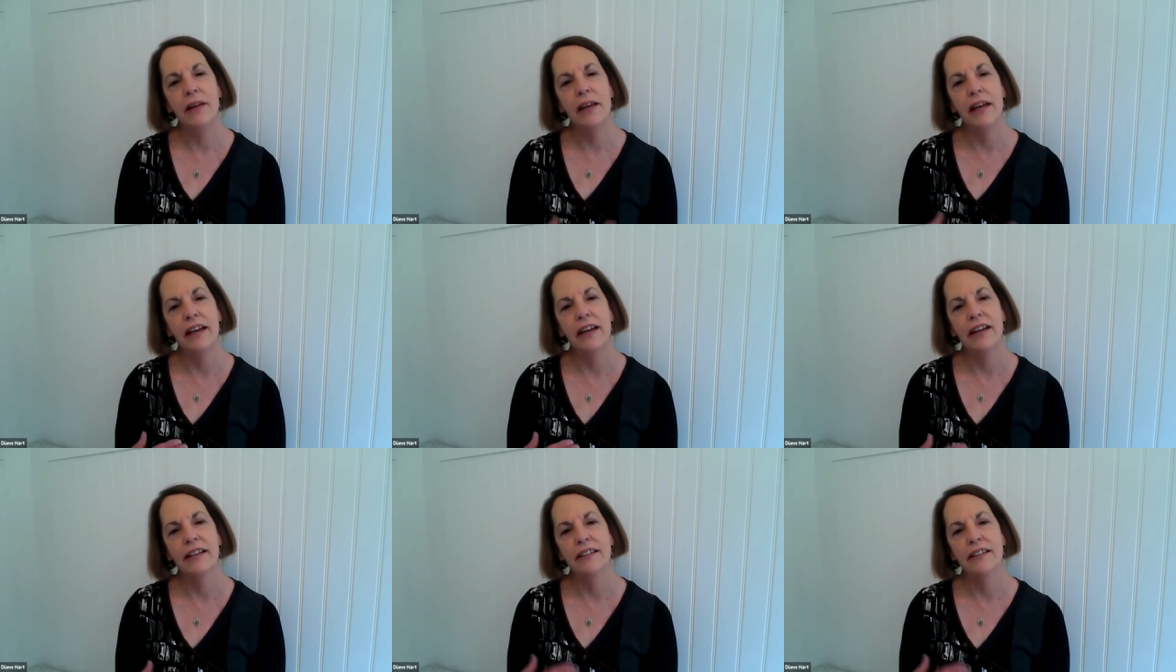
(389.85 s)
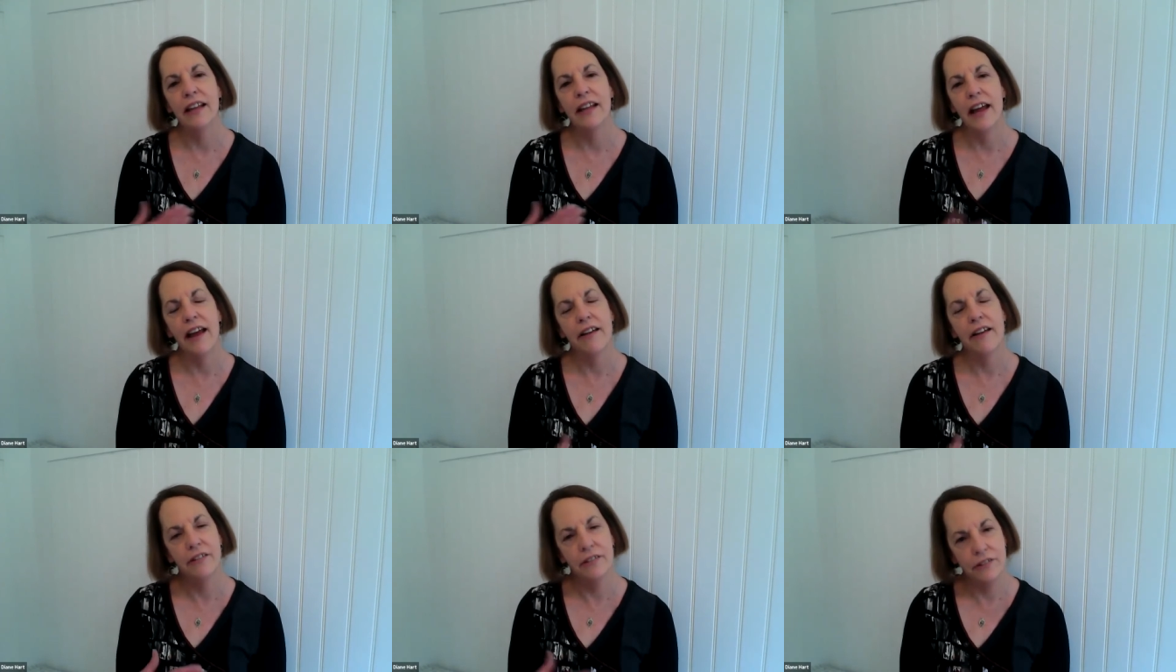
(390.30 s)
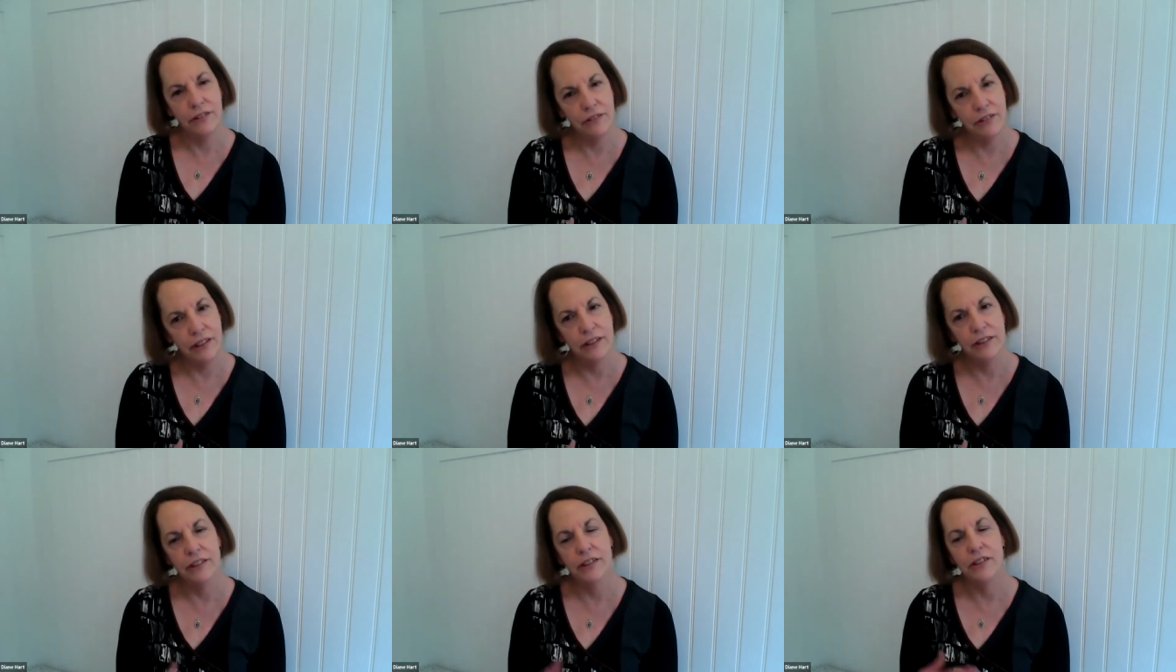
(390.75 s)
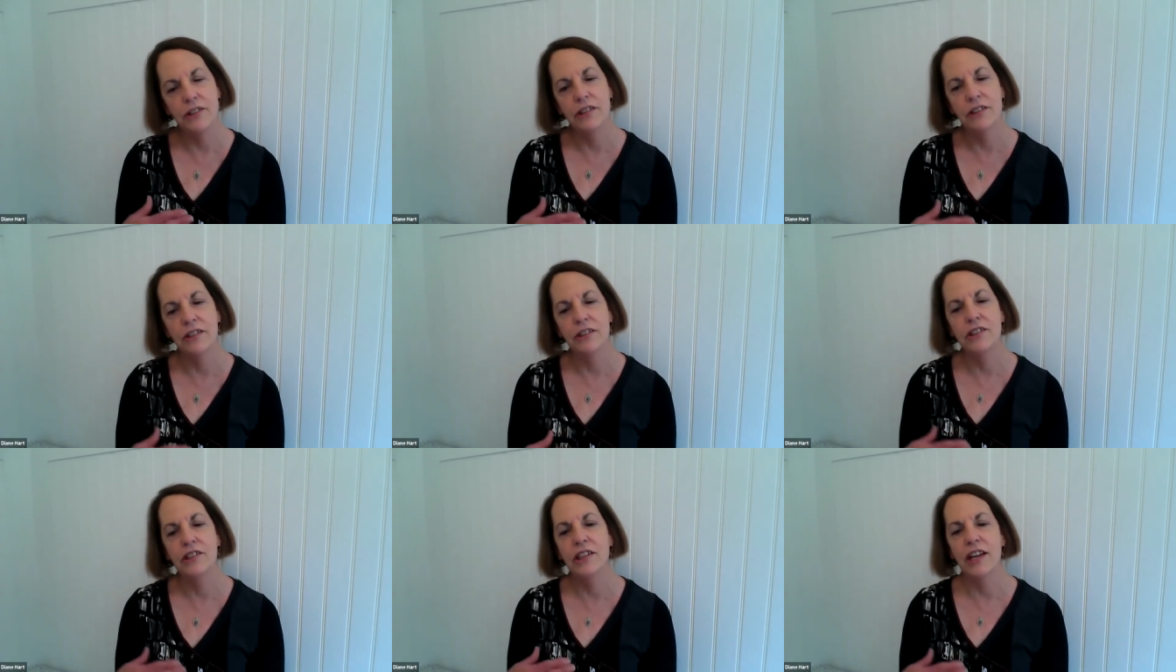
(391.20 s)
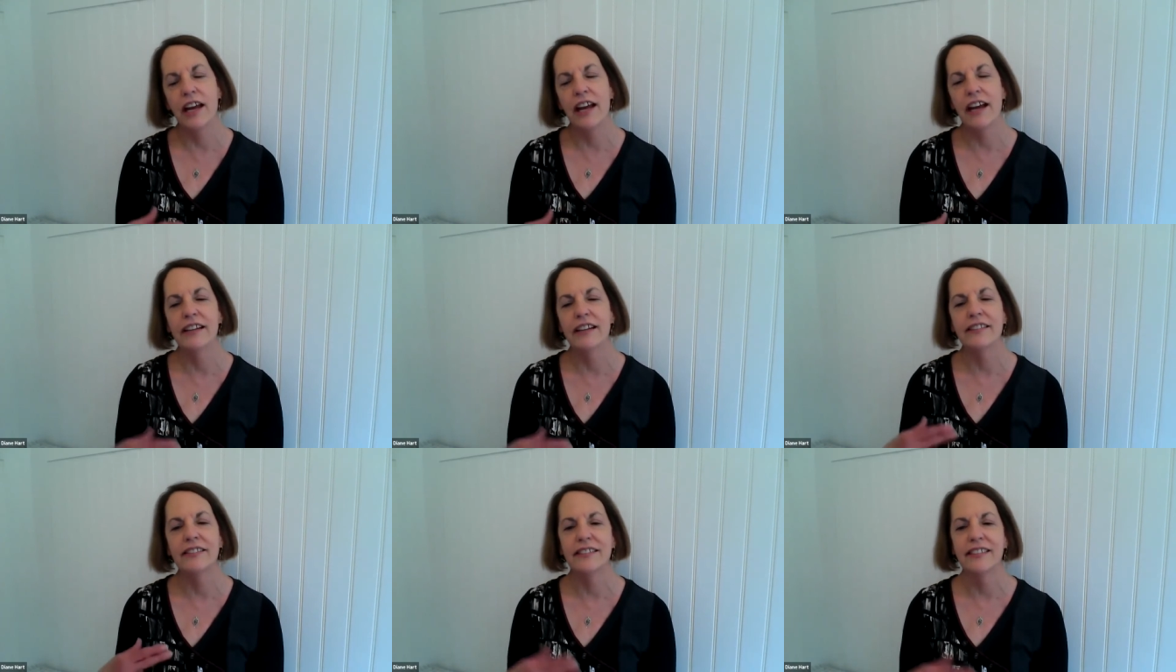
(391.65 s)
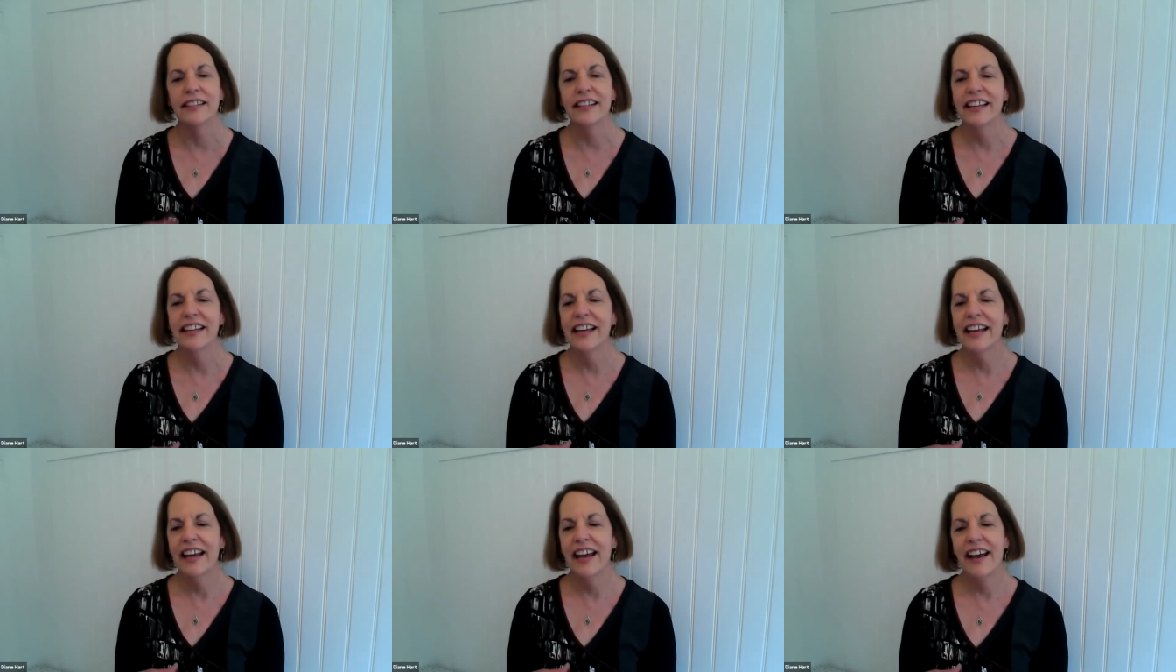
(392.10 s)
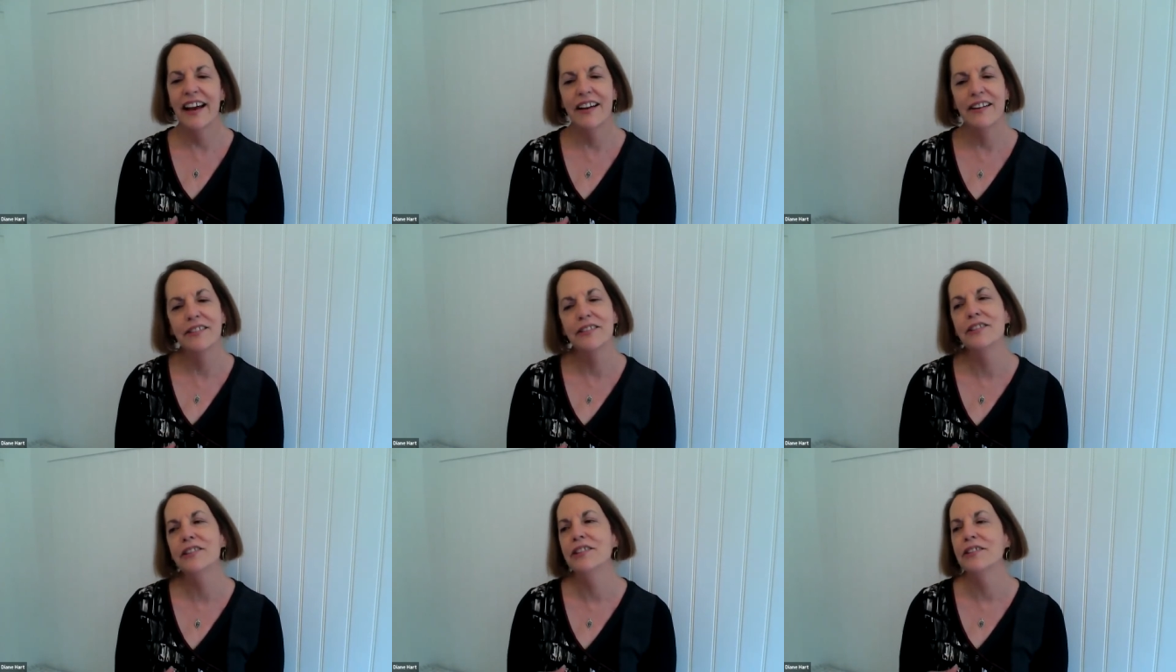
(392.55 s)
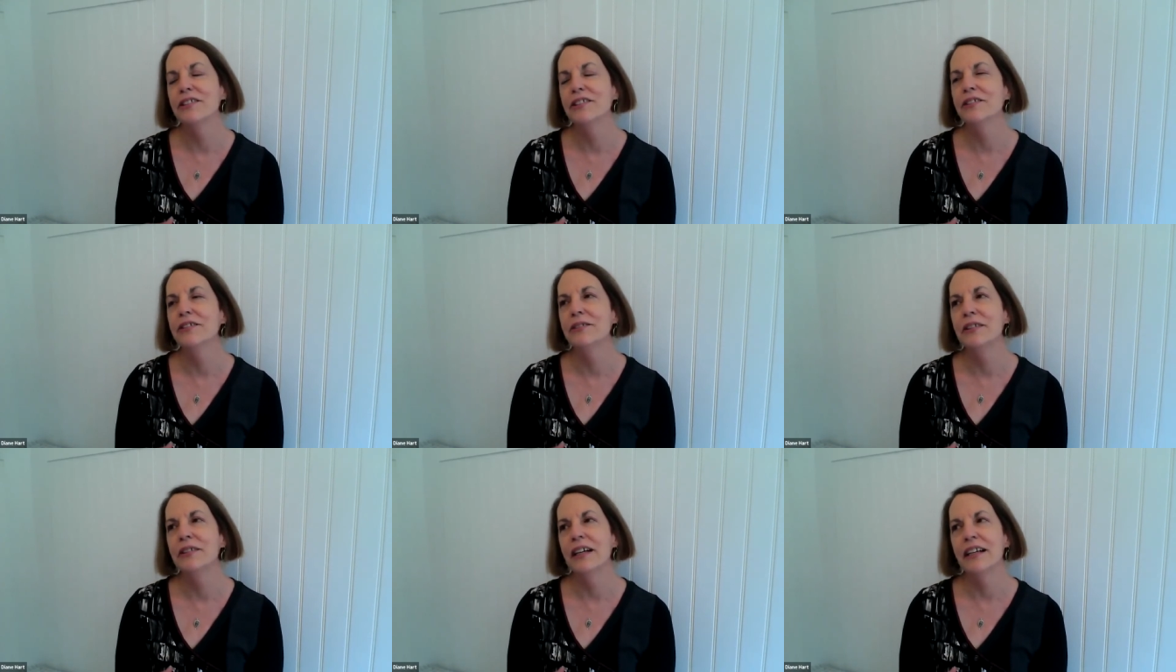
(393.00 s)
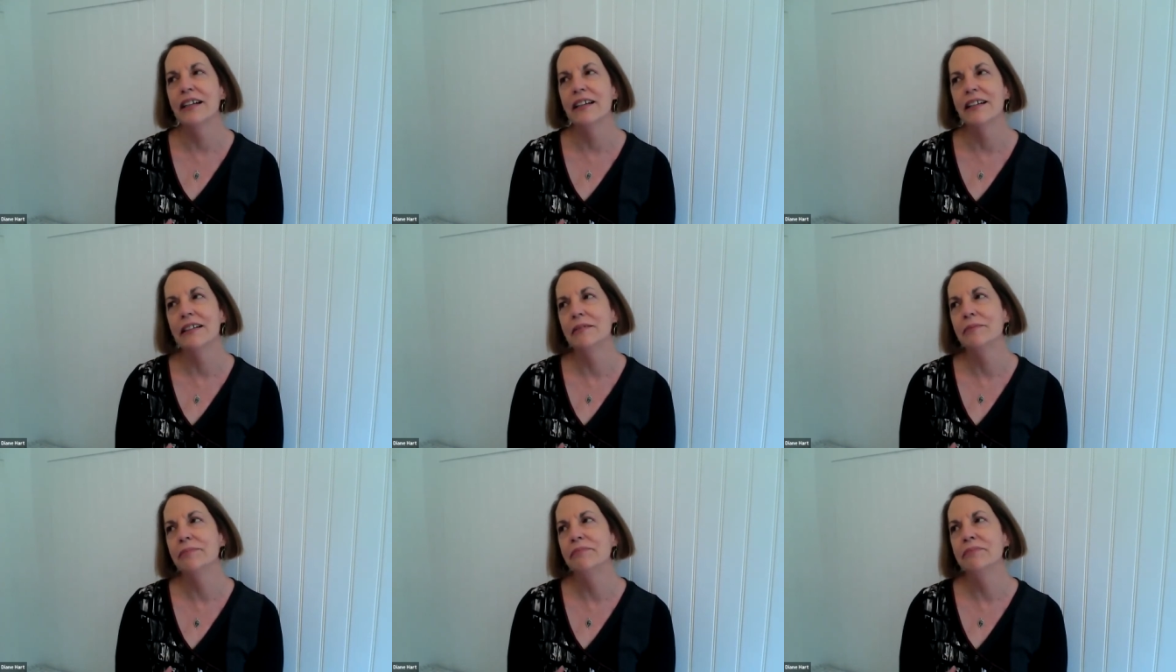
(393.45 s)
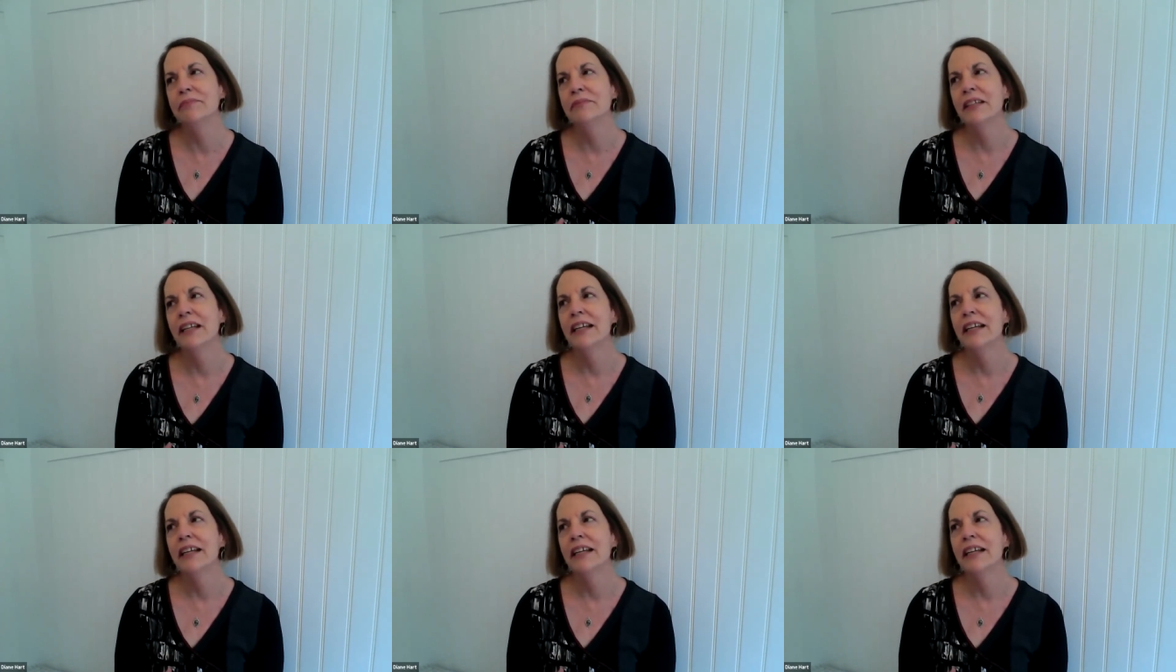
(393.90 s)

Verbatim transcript: and how to do condition checks, how to um,